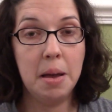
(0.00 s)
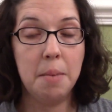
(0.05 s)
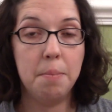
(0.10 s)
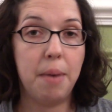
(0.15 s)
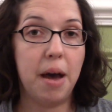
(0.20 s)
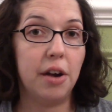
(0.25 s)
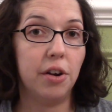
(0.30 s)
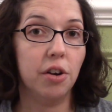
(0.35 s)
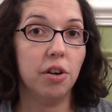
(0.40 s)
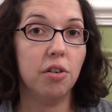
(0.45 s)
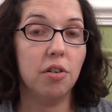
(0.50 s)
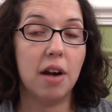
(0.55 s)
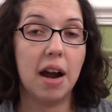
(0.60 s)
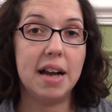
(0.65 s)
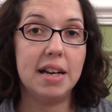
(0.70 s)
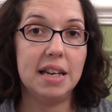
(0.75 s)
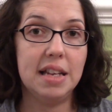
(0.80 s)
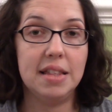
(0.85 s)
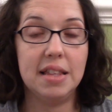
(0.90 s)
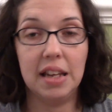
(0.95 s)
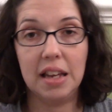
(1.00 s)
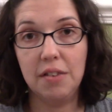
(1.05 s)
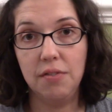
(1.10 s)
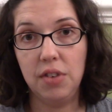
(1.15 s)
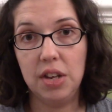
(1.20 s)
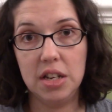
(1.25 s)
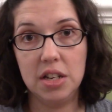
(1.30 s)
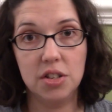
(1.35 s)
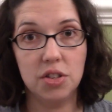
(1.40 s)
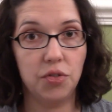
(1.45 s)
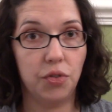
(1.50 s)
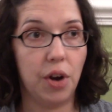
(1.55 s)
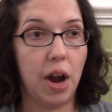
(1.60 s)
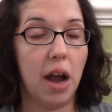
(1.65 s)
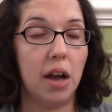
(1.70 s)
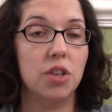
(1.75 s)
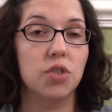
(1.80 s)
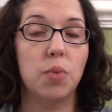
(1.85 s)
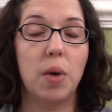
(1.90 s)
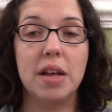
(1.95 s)
better or I need the convenience for
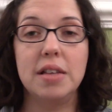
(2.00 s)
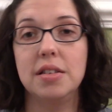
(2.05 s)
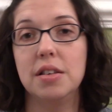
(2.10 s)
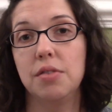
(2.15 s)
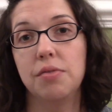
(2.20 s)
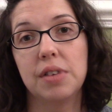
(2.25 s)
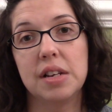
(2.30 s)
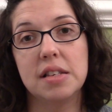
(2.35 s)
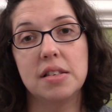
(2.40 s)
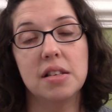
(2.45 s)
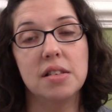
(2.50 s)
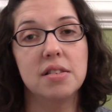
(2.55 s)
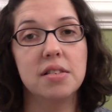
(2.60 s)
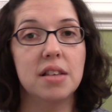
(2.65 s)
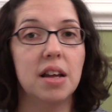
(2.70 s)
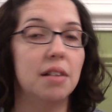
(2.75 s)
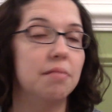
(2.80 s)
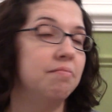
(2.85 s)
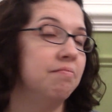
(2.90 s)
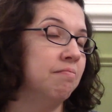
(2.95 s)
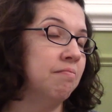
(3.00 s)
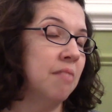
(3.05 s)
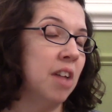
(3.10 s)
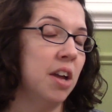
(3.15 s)
XYZ reasons, then